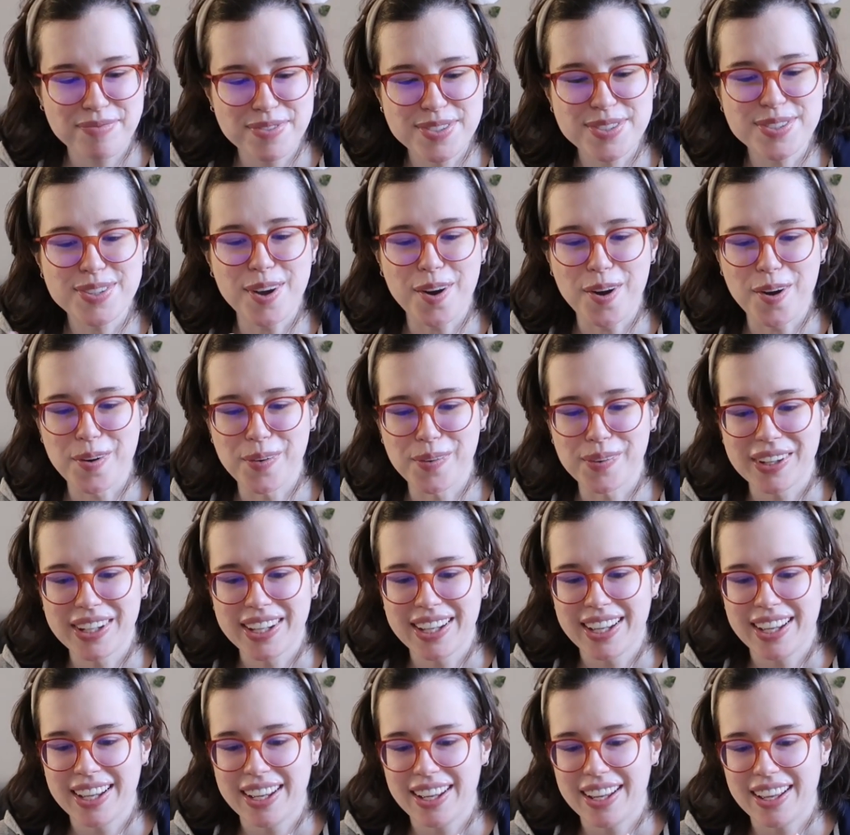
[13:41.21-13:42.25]
So
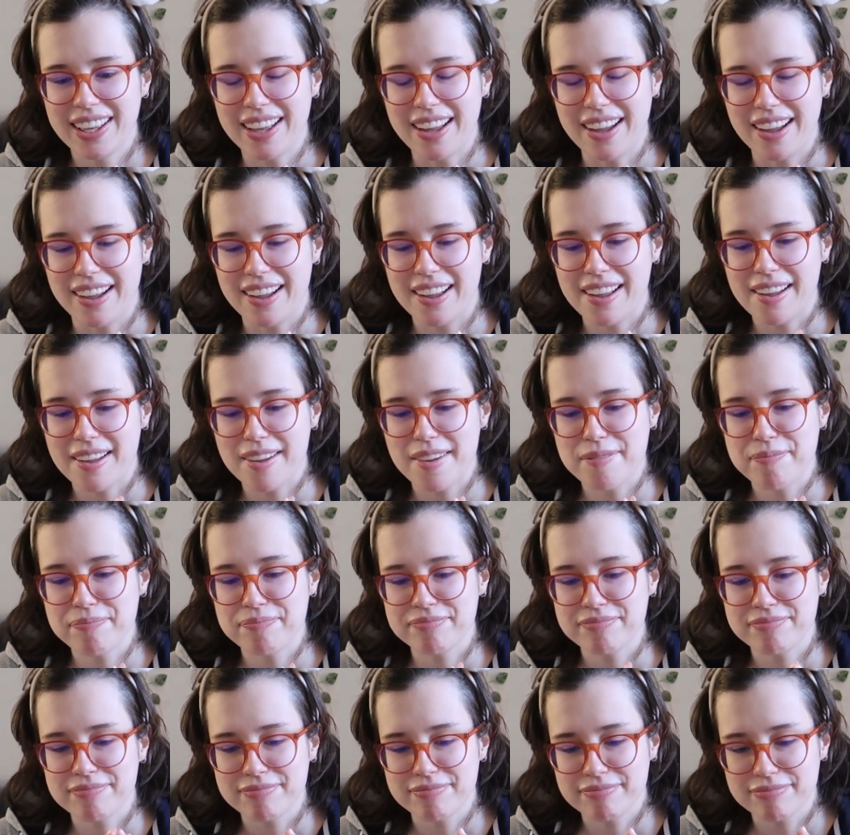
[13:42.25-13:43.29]

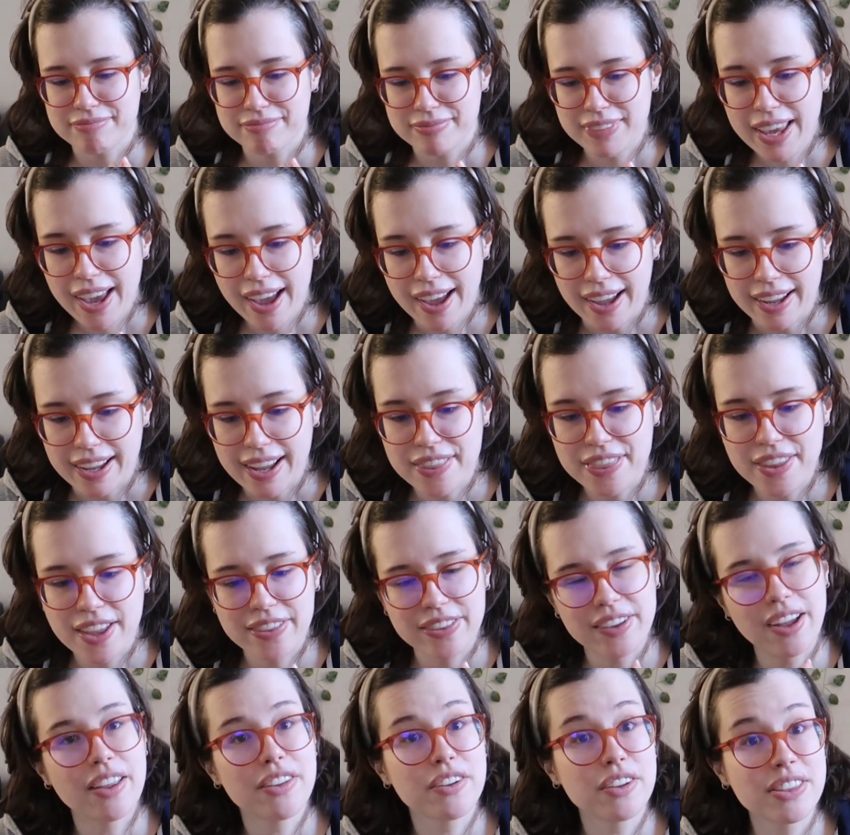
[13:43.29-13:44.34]
yeah, and
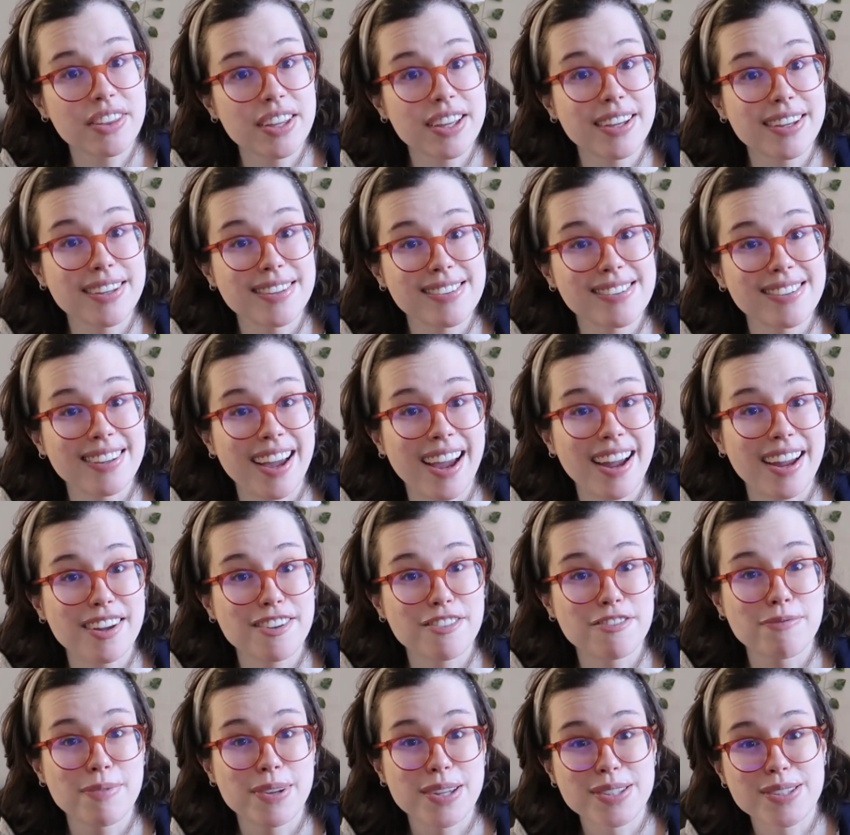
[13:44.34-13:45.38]
then the other thing is
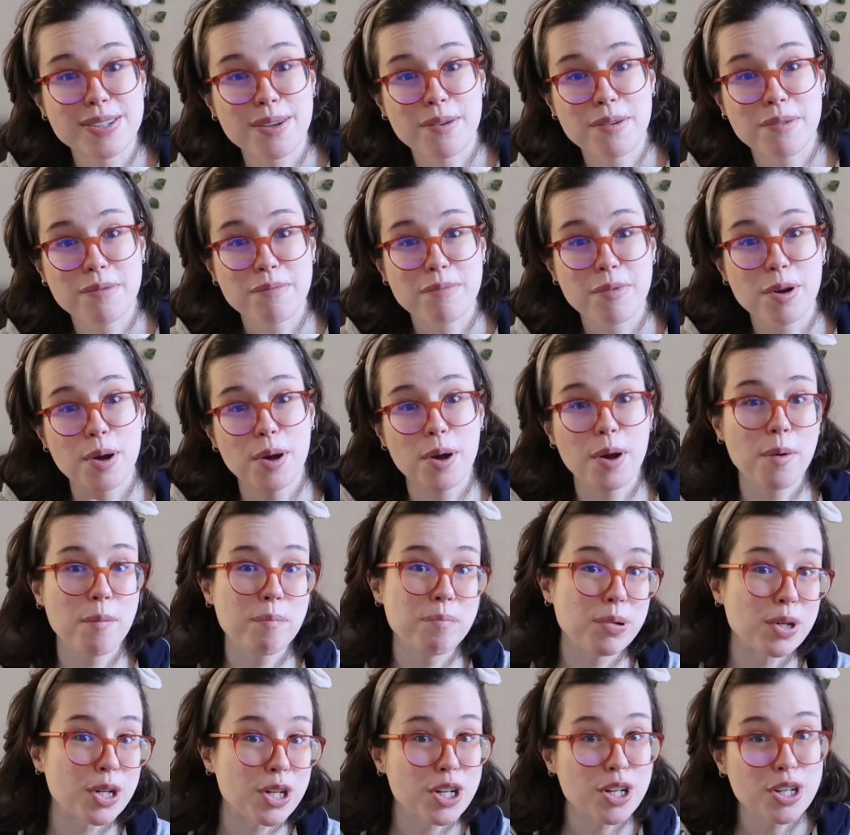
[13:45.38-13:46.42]
I've made some
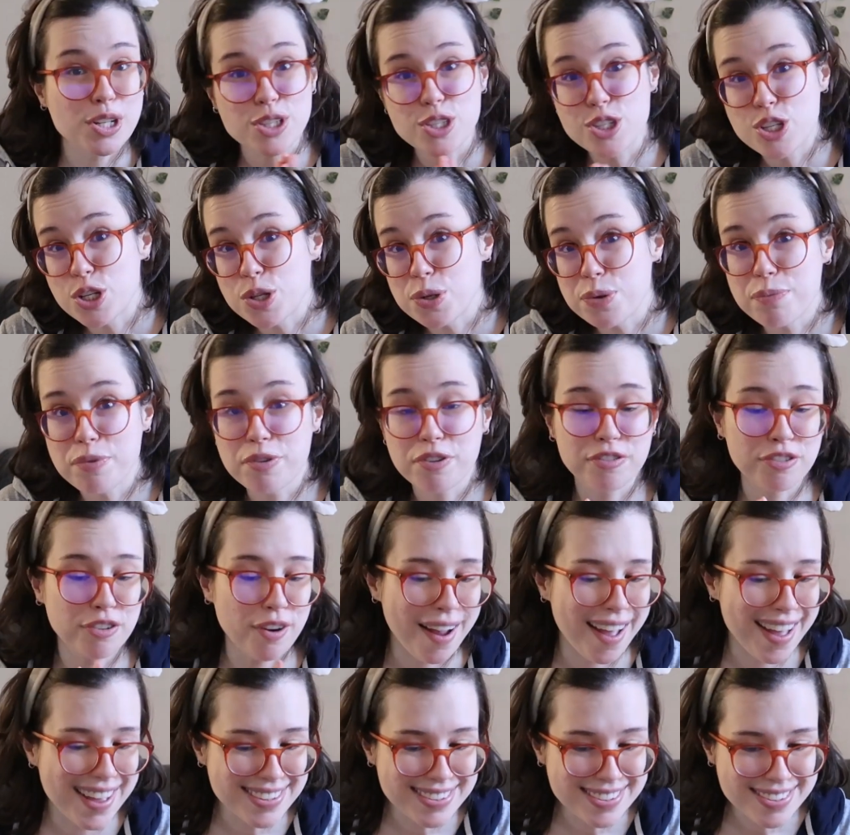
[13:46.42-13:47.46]
booktube
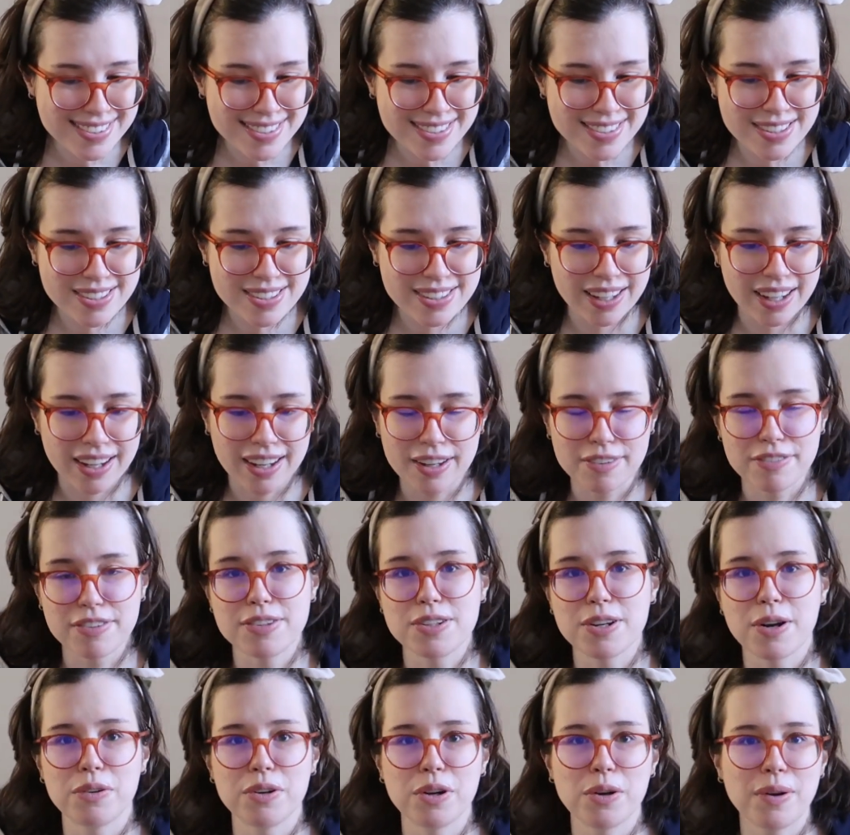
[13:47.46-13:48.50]
friends. If you
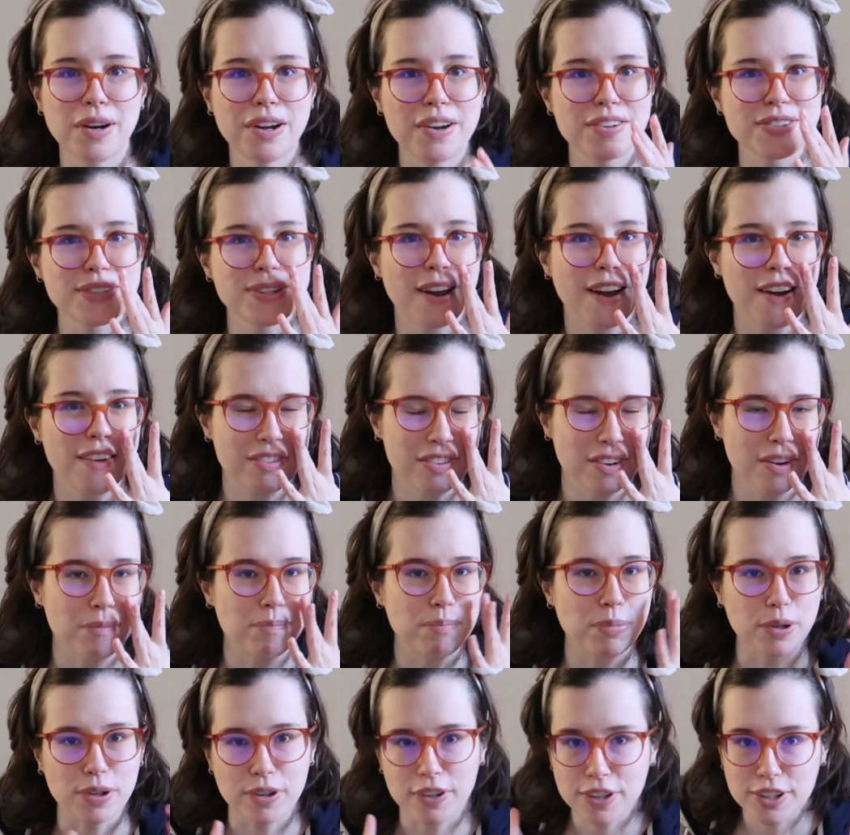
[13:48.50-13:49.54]
don't know, I also have a
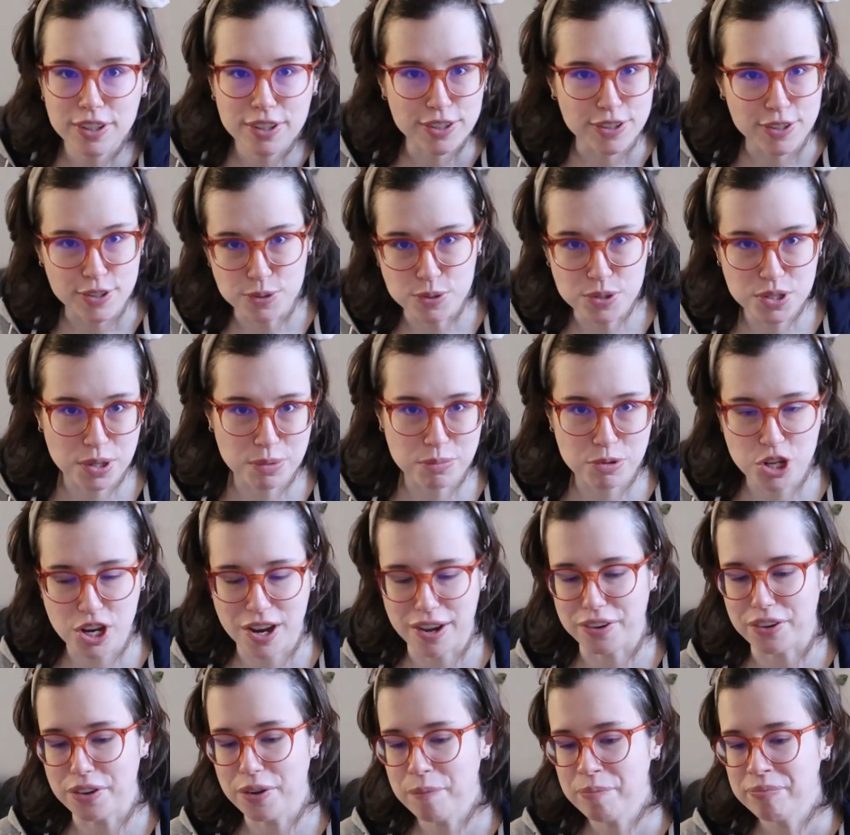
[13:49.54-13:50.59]
book YouTube
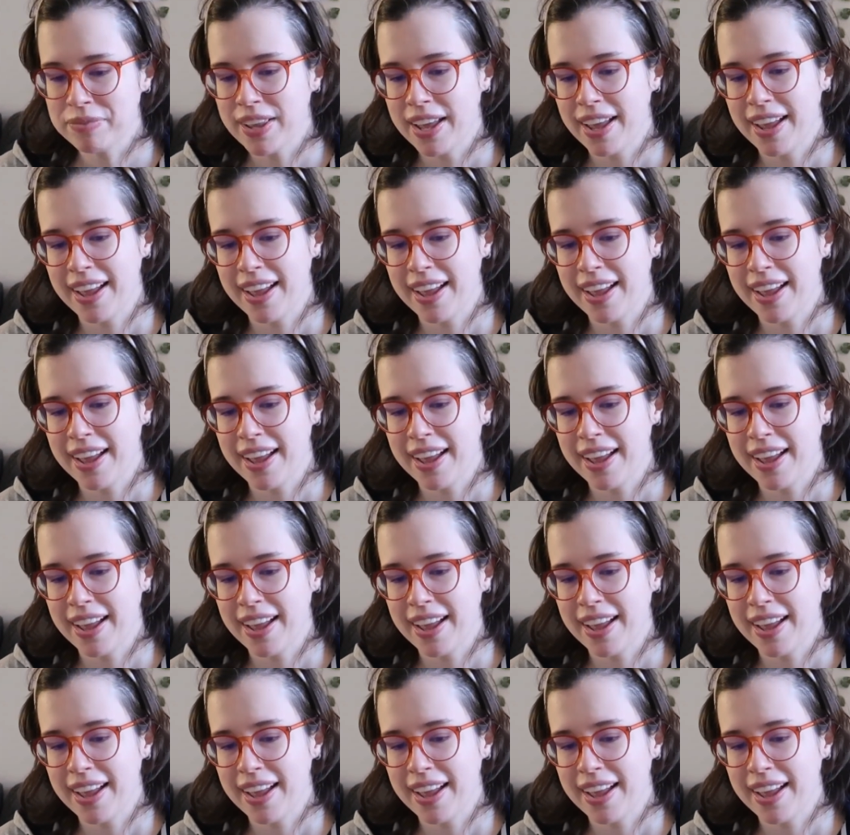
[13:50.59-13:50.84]
channel,